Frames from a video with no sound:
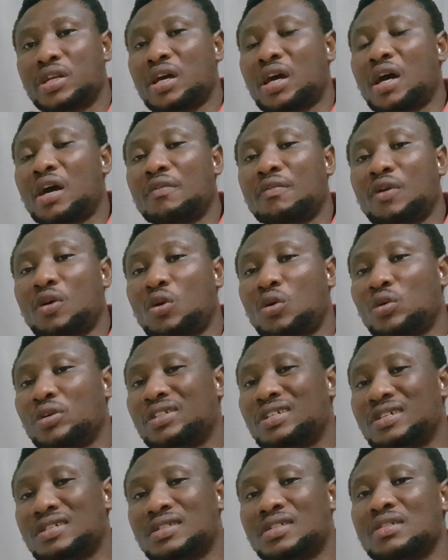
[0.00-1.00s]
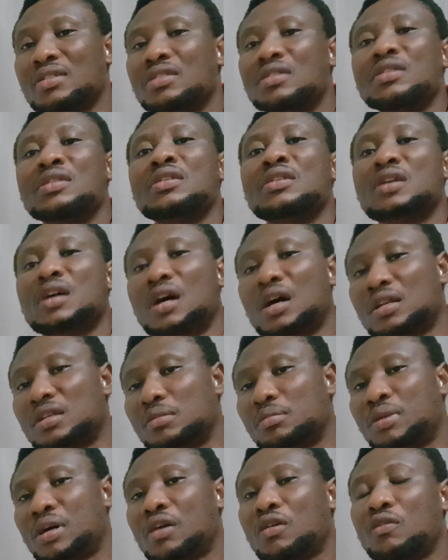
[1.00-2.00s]
I have all these things at the
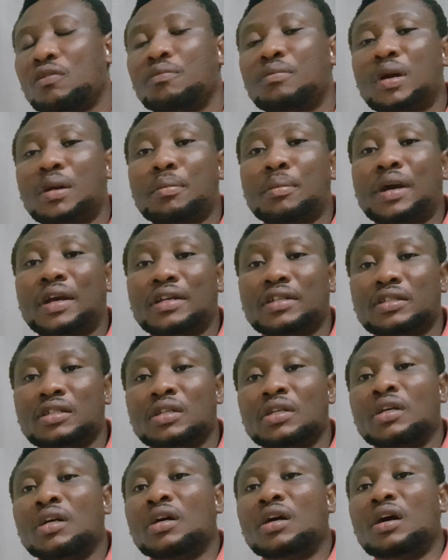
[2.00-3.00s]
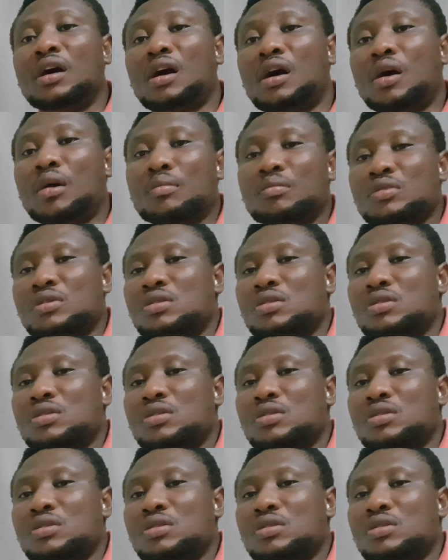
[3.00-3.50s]
back of my mind.